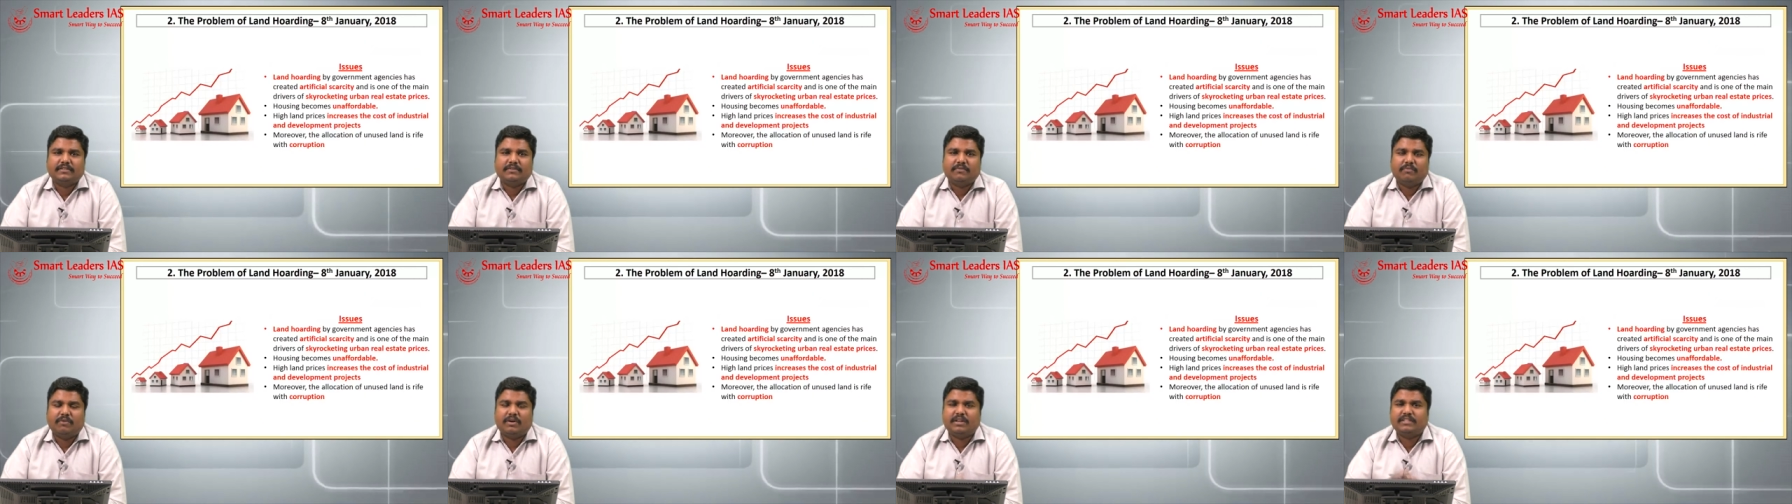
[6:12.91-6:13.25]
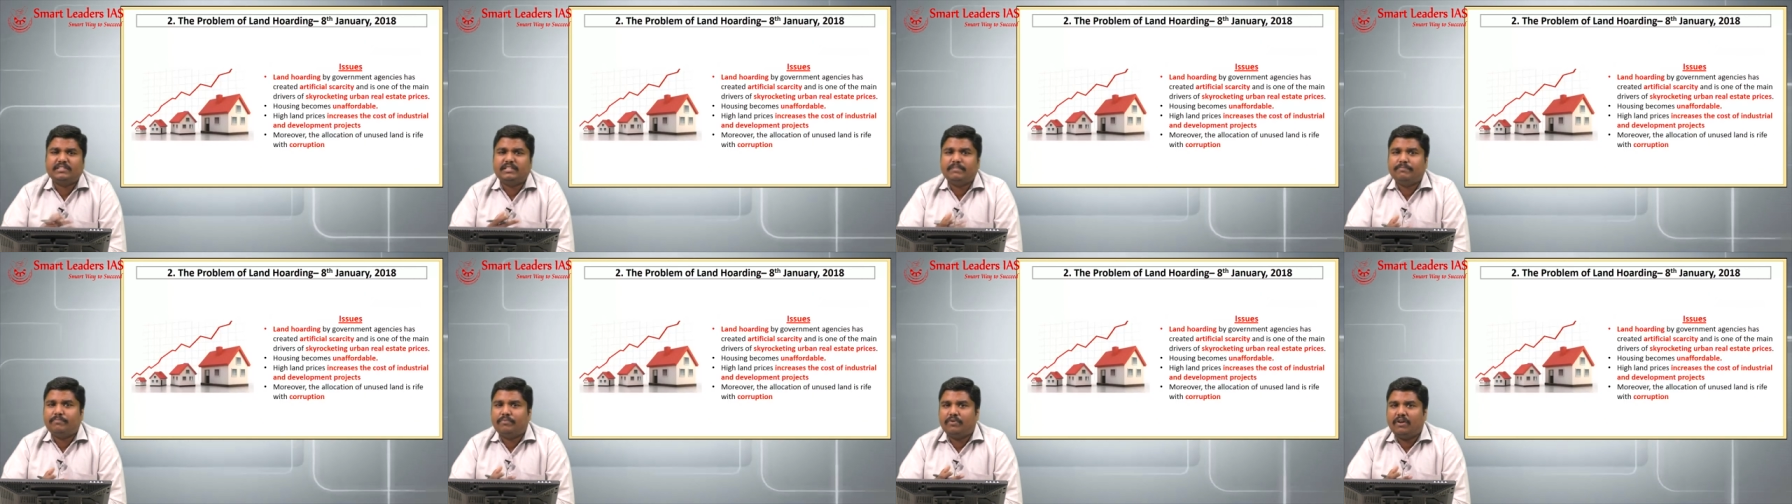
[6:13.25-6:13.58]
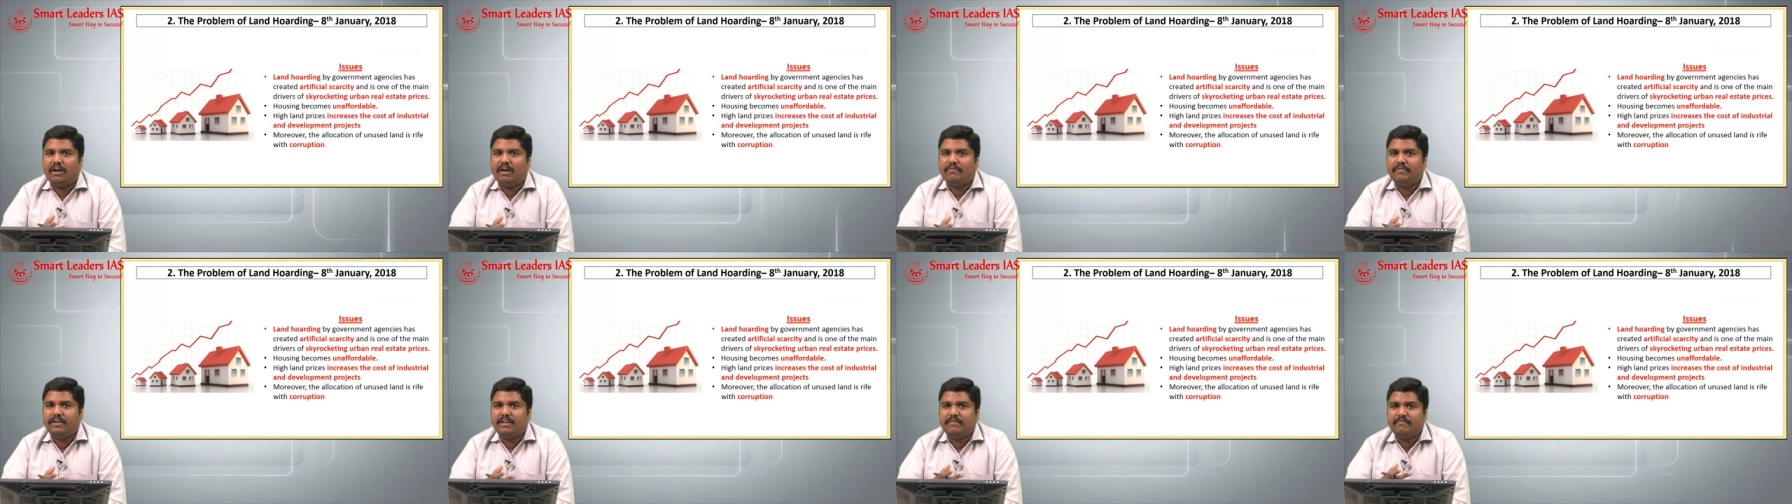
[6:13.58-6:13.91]
What is the
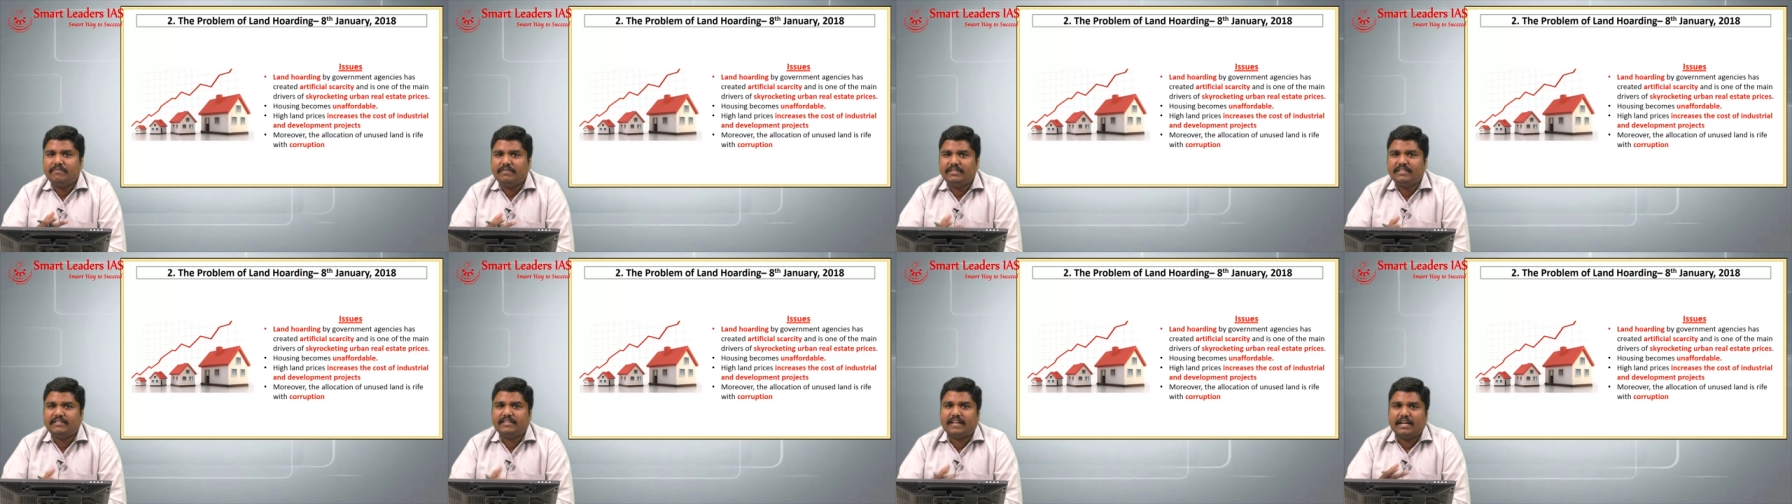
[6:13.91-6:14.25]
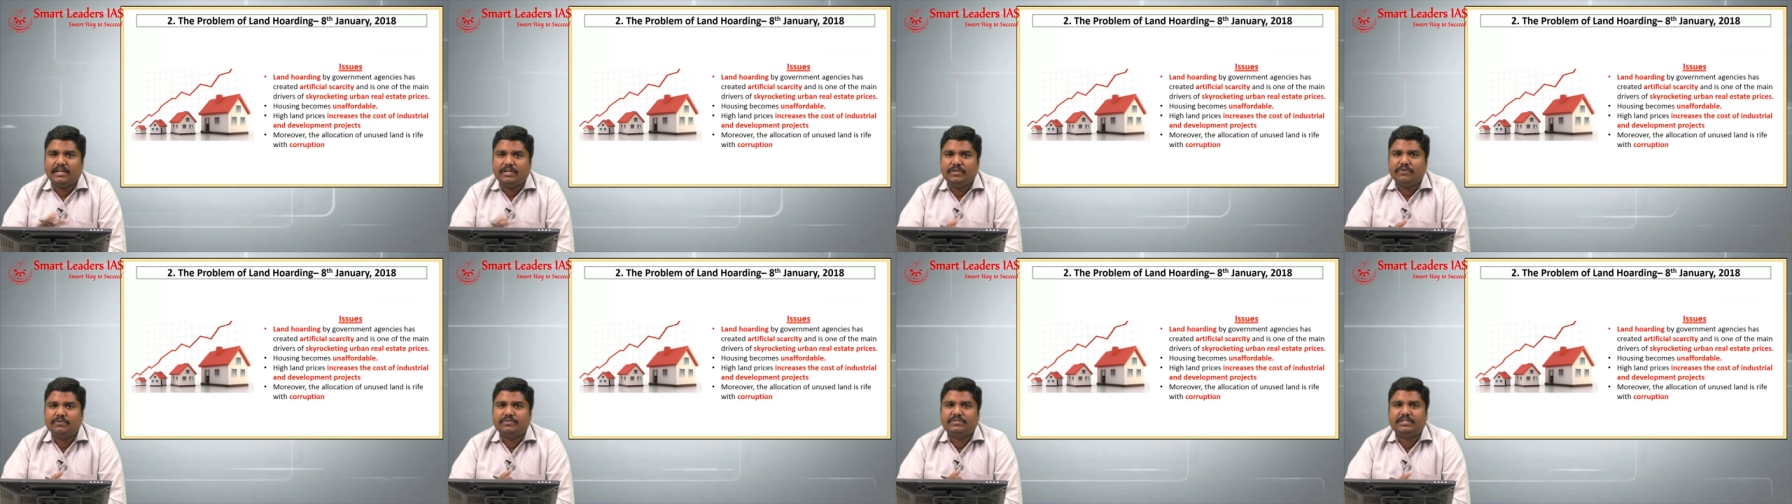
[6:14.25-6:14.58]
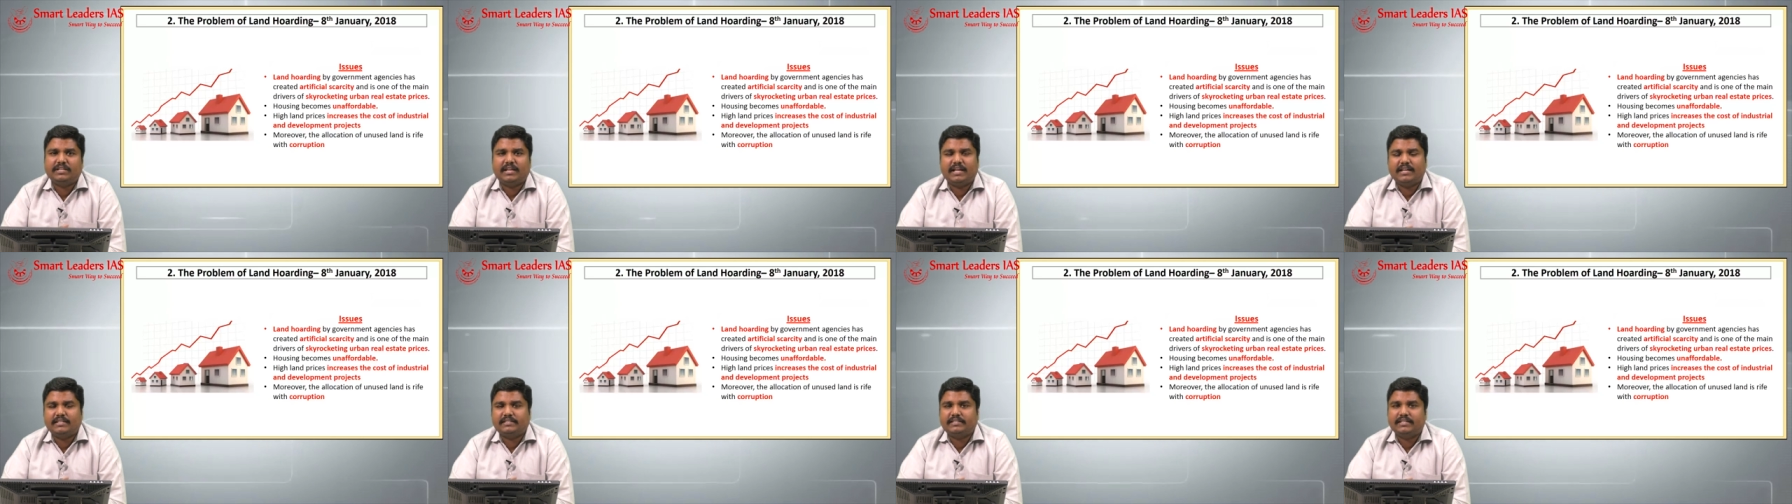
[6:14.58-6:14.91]
problem with these unused
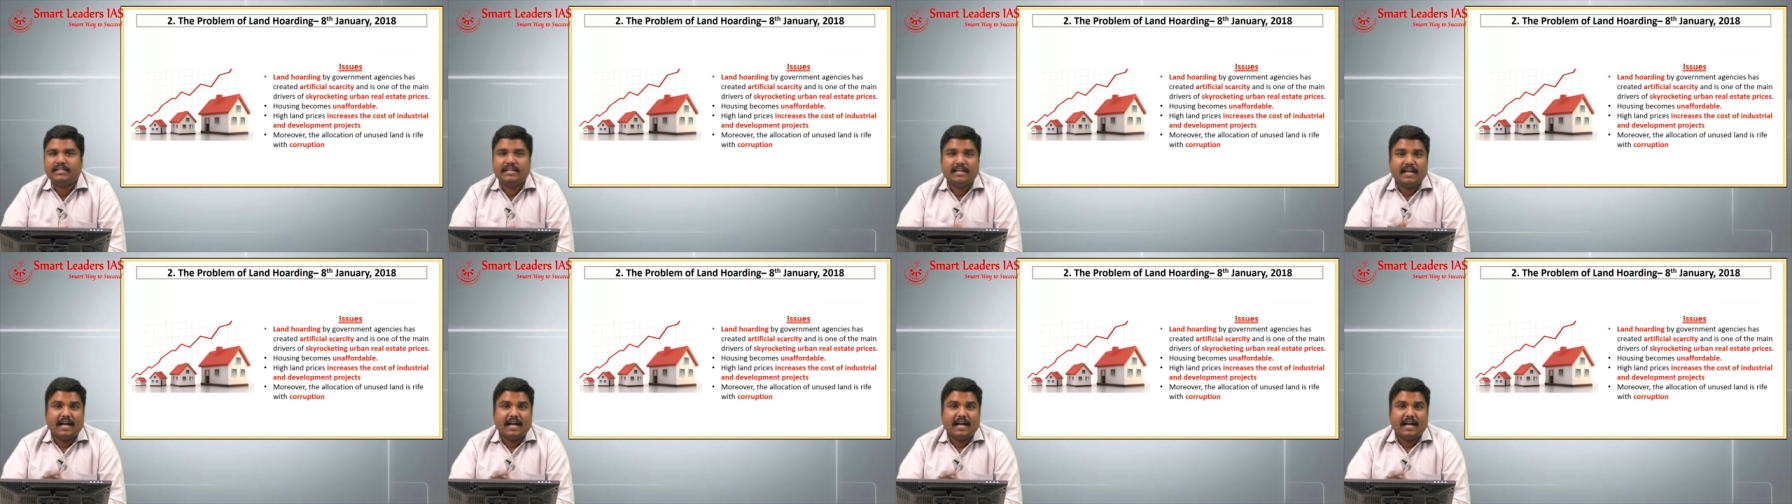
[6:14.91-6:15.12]
lands?